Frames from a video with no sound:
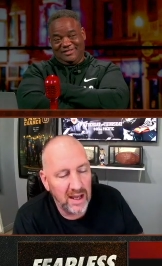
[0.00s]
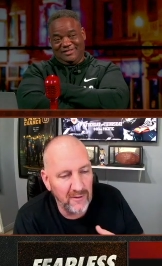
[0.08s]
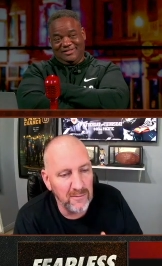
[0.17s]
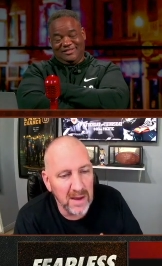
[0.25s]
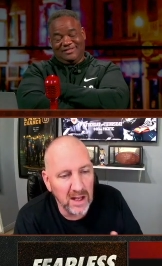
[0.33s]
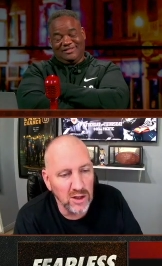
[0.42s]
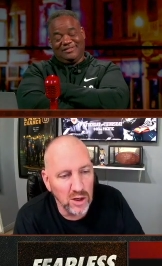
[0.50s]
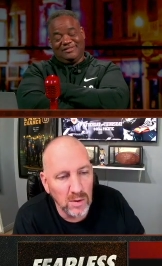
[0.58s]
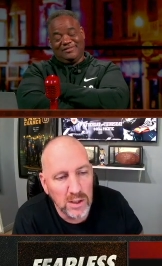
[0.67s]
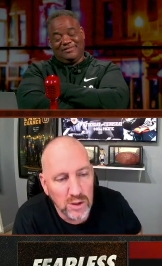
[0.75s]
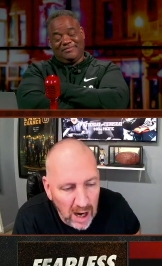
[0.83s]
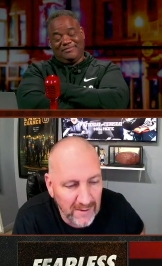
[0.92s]
Speaker 1: if me and you
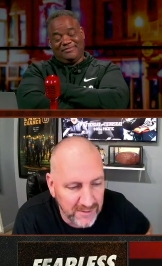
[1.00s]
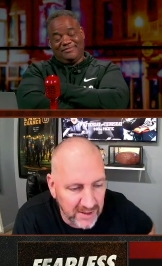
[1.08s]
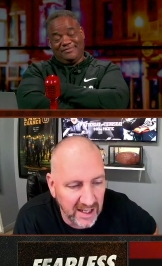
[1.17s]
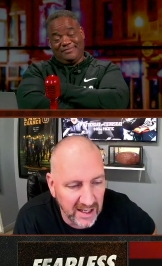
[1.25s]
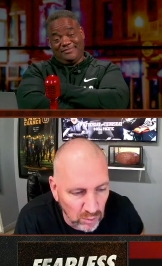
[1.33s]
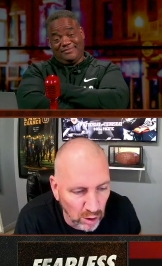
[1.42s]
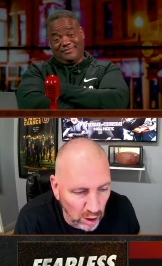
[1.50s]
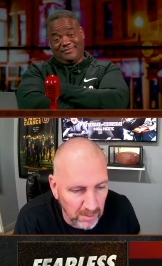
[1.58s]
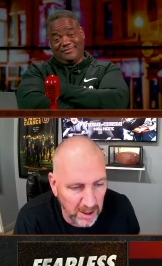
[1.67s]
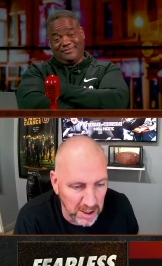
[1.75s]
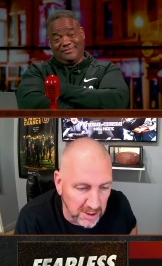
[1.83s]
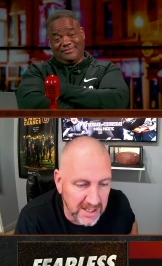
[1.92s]
were drafting in a
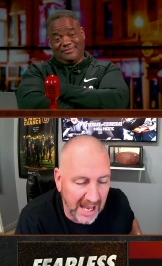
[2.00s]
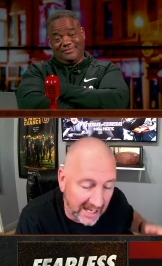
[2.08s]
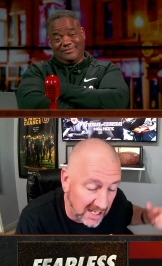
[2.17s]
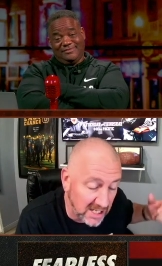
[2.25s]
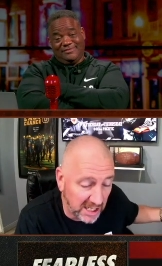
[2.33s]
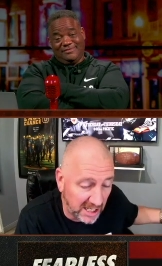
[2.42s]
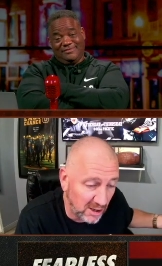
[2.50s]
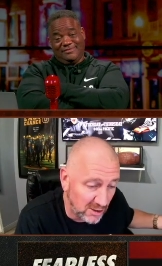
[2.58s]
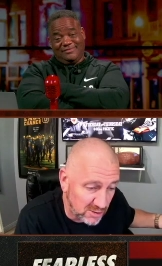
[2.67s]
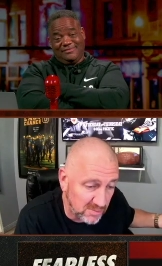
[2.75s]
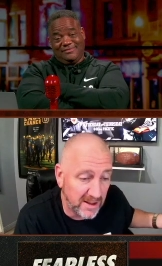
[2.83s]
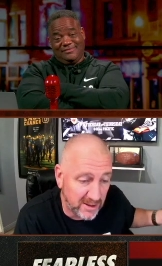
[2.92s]
room, are you taking Geno
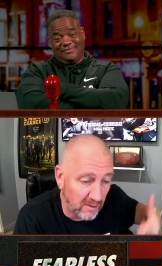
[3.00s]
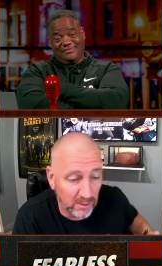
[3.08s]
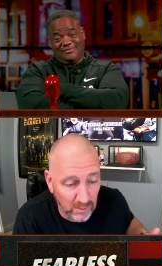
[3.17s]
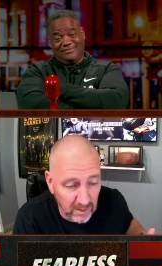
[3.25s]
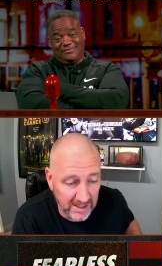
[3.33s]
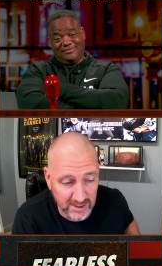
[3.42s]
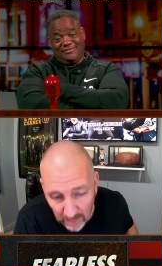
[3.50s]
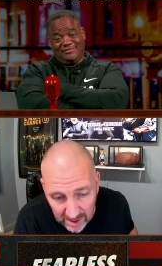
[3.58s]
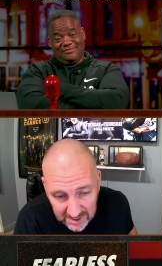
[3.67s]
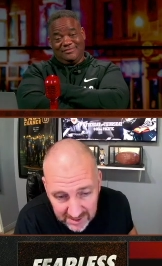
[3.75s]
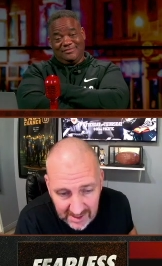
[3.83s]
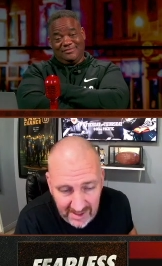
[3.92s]
Smith over Russell
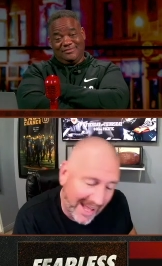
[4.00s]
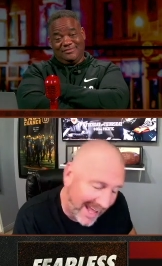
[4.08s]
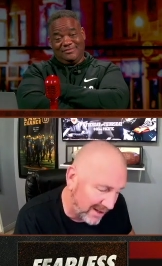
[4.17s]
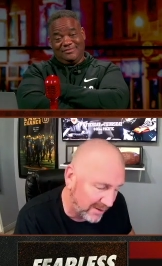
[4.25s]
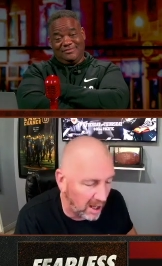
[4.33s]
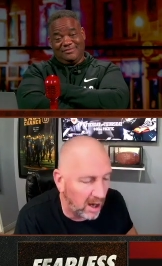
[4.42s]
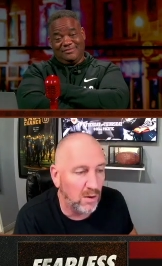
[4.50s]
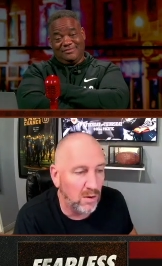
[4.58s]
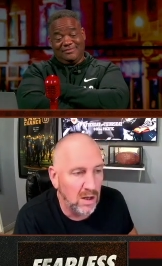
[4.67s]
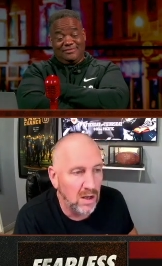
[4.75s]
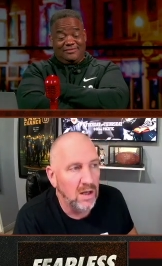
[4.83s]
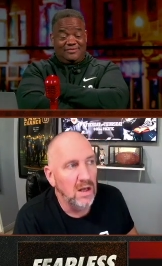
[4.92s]
Wilson? Hell no.
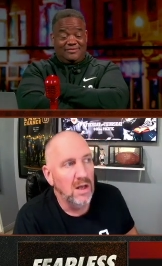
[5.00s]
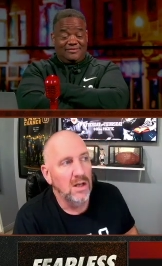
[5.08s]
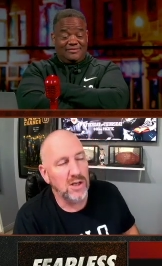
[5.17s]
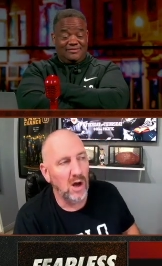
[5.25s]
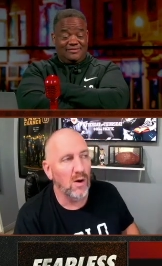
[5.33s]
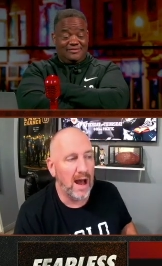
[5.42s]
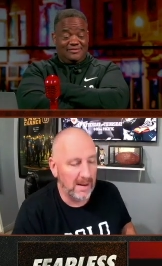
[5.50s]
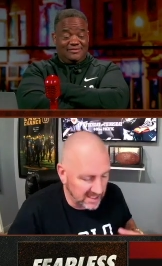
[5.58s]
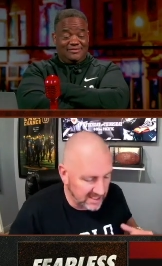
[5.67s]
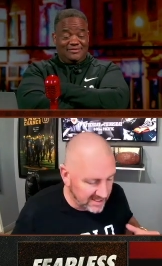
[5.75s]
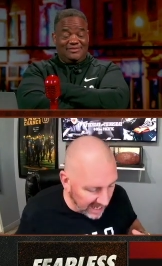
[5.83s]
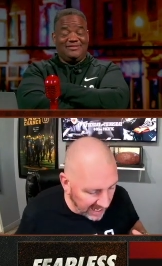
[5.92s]
So I'm
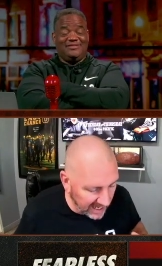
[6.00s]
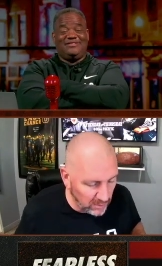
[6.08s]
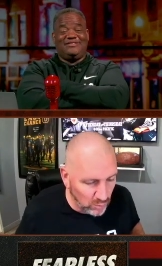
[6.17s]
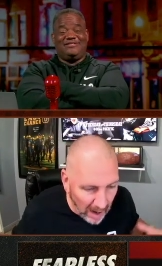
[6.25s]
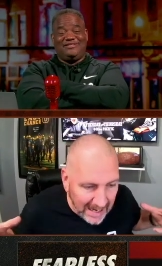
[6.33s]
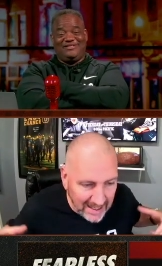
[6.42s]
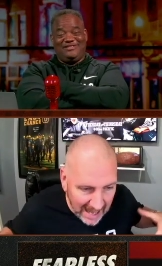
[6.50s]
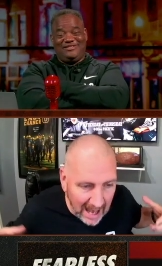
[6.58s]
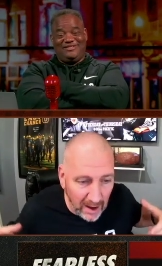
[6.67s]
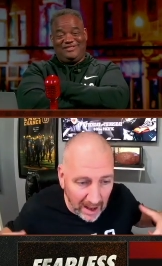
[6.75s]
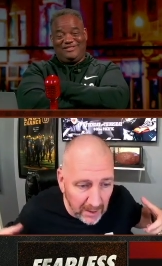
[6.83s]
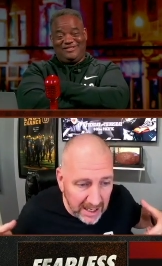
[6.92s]
just saying, right
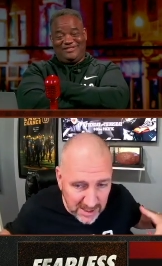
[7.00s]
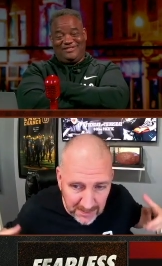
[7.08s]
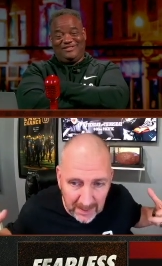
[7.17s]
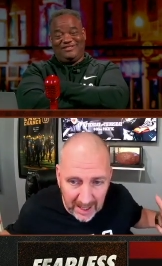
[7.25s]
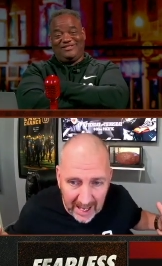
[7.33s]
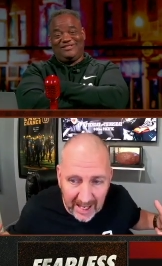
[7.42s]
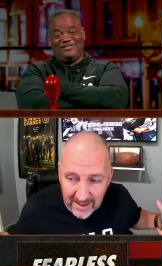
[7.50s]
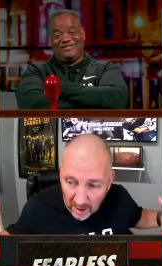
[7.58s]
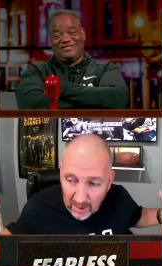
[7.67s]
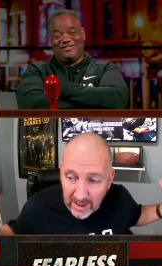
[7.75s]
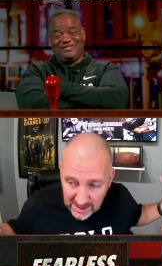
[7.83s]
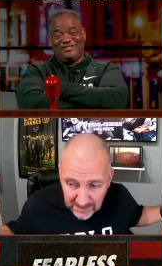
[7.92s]
now, how he's playing,
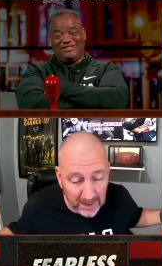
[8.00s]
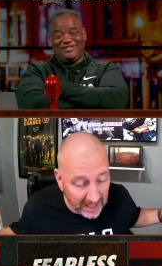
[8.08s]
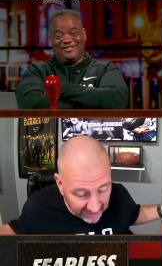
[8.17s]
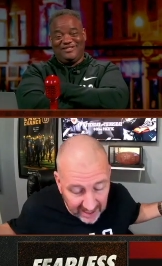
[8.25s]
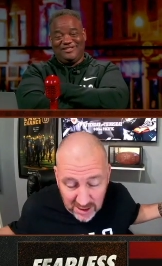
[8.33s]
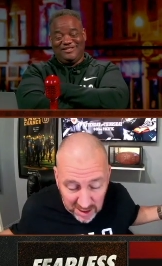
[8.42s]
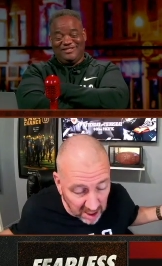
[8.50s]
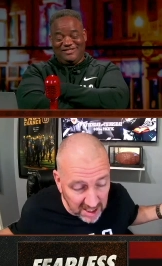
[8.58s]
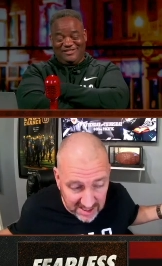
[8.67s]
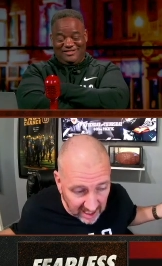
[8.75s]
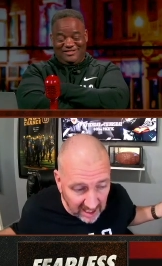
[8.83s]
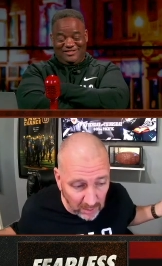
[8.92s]
though, he's playing as good
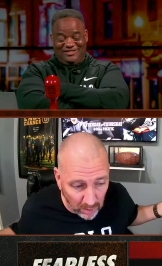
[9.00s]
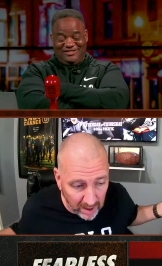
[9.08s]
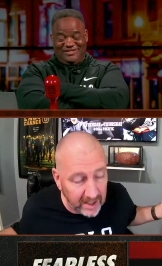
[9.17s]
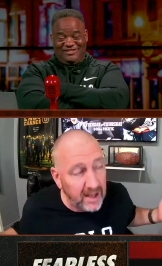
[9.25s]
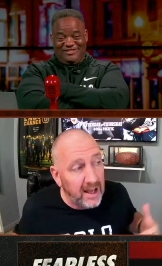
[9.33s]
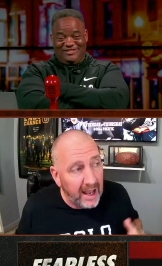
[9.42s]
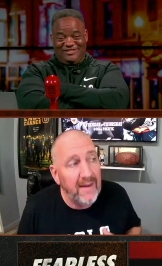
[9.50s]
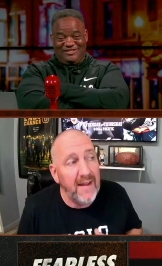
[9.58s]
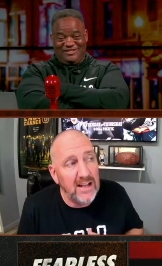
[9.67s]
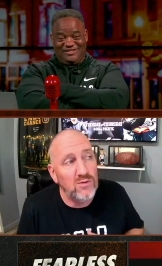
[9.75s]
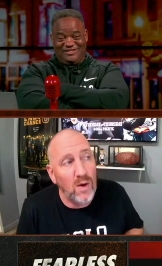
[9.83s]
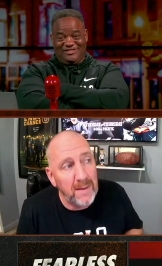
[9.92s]
as anyone, and
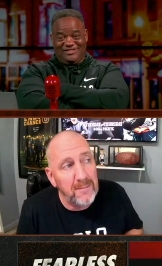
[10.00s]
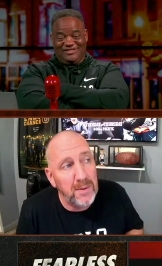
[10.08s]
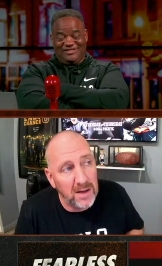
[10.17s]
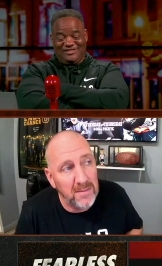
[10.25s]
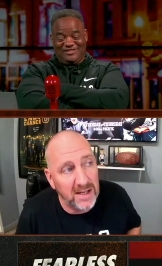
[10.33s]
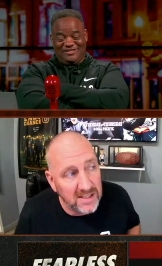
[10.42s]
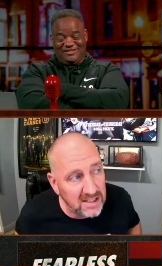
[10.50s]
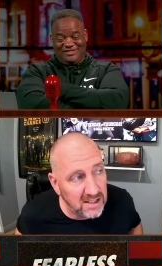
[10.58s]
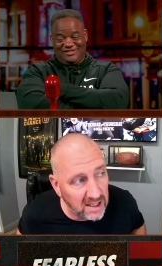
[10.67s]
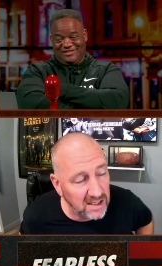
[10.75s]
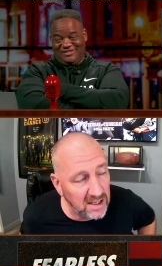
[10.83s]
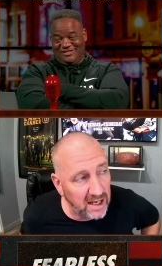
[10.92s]
that's why I put him in this
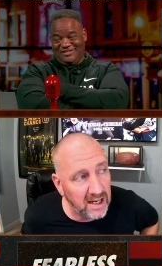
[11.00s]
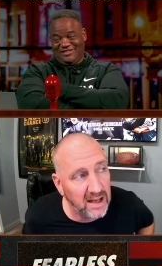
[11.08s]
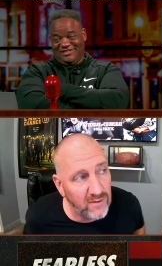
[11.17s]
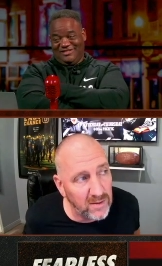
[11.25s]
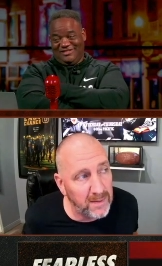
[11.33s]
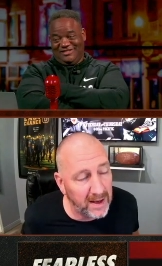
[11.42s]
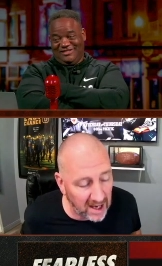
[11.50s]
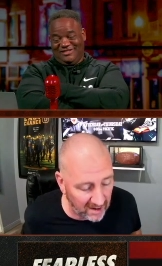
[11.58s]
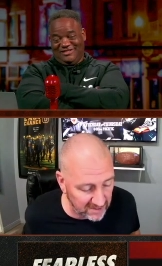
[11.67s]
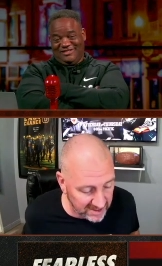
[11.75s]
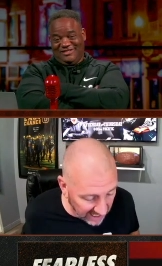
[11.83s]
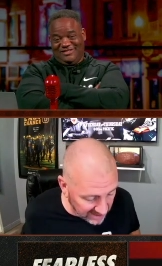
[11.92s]
in, a, in the M V P
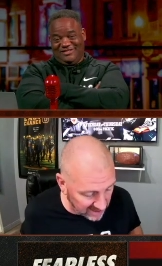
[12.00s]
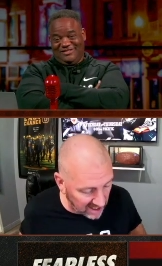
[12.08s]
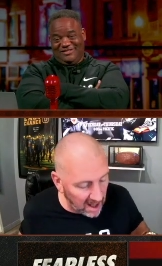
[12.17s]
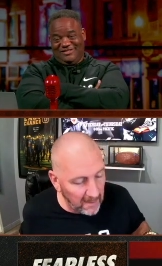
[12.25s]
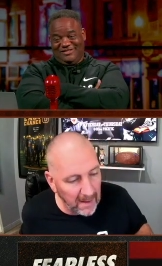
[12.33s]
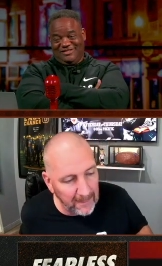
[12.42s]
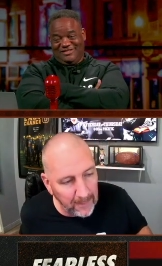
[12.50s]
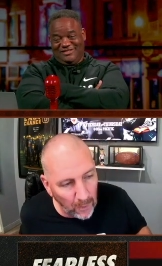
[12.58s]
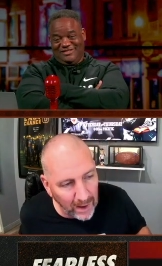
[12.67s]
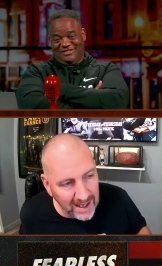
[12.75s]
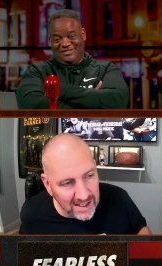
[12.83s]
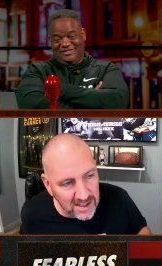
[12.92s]
conversation. My
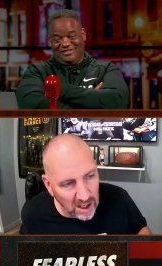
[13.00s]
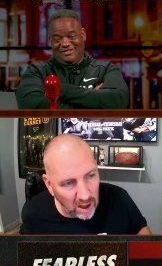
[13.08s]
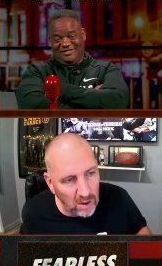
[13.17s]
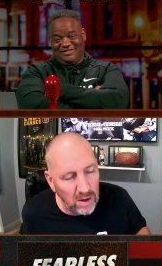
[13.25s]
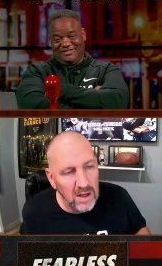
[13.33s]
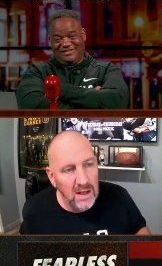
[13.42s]
point is, though,